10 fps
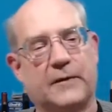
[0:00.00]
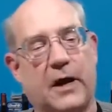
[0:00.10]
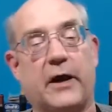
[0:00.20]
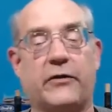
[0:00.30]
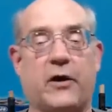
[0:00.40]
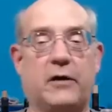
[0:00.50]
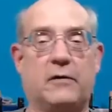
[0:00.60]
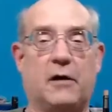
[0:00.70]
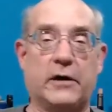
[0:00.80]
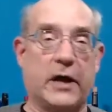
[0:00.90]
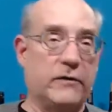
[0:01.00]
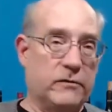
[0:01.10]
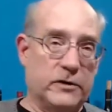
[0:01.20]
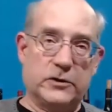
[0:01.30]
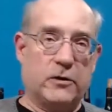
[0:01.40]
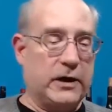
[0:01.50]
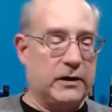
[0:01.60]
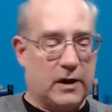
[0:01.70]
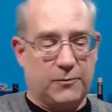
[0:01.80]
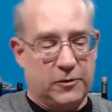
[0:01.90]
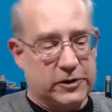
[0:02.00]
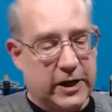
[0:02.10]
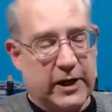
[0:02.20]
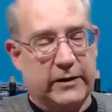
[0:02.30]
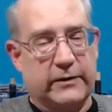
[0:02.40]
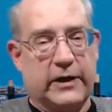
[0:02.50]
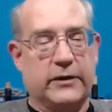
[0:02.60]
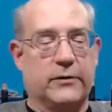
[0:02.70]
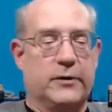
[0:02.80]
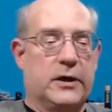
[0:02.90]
And I thought, okay, this is great. I appreciate it. Thank you.